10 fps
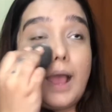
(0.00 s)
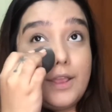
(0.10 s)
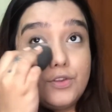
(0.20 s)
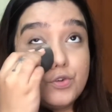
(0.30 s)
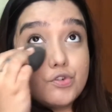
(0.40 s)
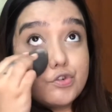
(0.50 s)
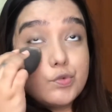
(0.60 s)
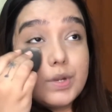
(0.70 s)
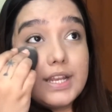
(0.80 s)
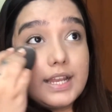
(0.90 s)

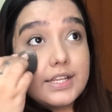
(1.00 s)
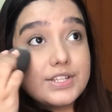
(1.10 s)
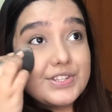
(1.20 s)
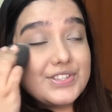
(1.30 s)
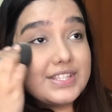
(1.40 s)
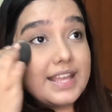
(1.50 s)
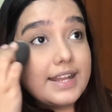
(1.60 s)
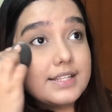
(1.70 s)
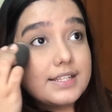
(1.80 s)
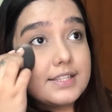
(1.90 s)
usually like to
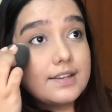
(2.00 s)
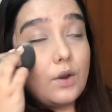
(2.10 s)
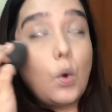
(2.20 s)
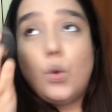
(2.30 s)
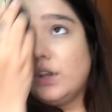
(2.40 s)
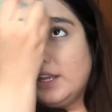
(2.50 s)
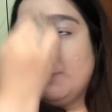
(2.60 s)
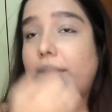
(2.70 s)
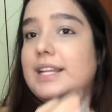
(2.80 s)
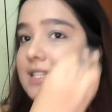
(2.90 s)
set only
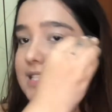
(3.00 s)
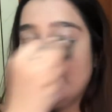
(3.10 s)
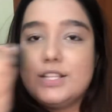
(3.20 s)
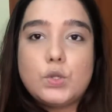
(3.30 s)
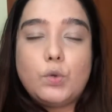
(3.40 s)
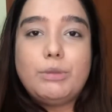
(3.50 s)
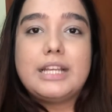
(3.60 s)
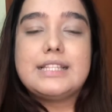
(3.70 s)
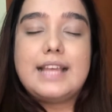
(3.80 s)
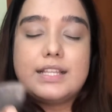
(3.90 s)
my T-zone
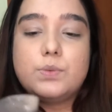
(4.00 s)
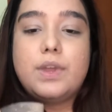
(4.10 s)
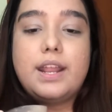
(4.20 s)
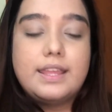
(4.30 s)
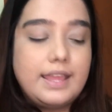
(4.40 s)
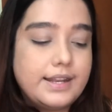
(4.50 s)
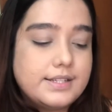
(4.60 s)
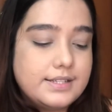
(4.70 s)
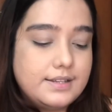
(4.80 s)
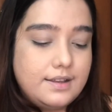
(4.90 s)
because that's where I
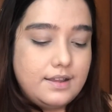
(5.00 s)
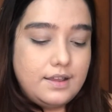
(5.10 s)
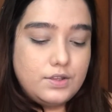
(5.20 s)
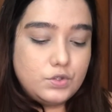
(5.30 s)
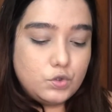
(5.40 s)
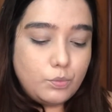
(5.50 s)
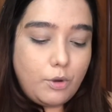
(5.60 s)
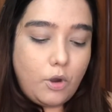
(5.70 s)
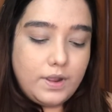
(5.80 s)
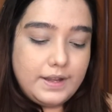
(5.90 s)
get
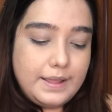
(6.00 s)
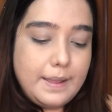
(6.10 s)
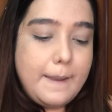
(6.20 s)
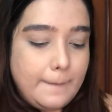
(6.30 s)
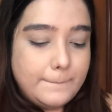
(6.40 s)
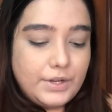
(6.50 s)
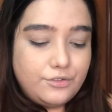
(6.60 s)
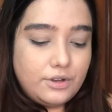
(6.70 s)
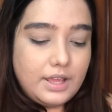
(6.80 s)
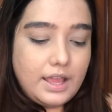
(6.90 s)
super oily, but
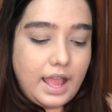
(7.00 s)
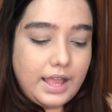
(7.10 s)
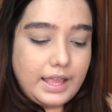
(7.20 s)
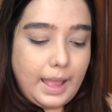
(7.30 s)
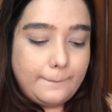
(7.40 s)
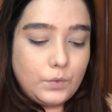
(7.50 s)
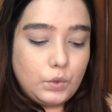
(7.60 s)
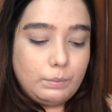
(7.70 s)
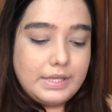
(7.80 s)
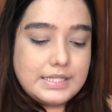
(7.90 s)
today I am going
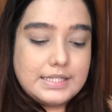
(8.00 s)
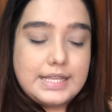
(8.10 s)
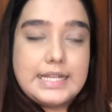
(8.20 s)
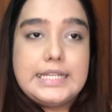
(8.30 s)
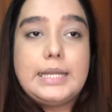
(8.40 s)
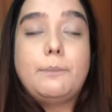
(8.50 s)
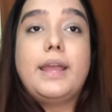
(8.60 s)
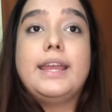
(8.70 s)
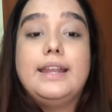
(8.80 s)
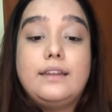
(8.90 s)
to be setting my
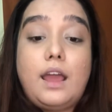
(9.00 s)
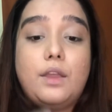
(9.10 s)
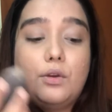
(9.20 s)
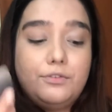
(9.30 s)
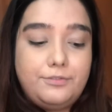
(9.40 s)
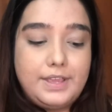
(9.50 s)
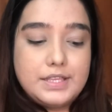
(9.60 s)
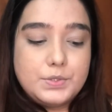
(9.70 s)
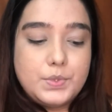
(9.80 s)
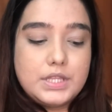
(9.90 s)
entire
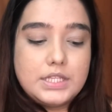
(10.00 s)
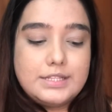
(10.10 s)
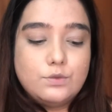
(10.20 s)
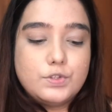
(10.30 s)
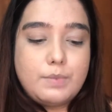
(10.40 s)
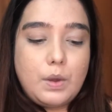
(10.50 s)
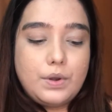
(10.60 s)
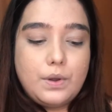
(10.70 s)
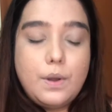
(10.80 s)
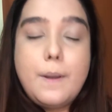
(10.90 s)
face with this loose
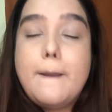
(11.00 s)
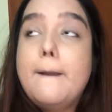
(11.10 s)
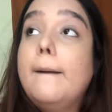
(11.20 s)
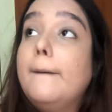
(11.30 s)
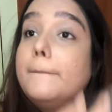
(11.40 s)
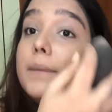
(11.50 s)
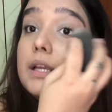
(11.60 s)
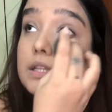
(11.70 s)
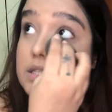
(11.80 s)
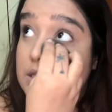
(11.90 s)
powder
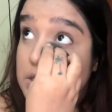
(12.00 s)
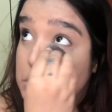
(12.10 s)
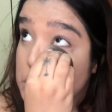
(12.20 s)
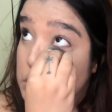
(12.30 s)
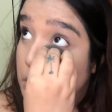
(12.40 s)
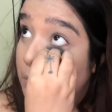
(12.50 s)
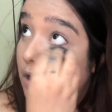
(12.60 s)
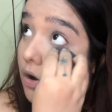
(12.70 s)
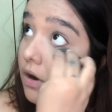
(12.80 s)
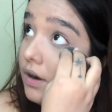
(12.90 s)
because it's super
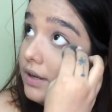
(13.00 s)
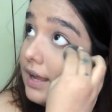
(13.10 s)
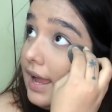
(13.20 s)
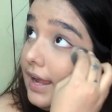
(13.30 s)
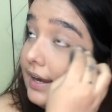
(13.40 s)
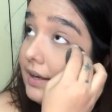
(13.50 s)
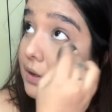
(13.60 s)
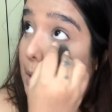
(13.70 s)
hot and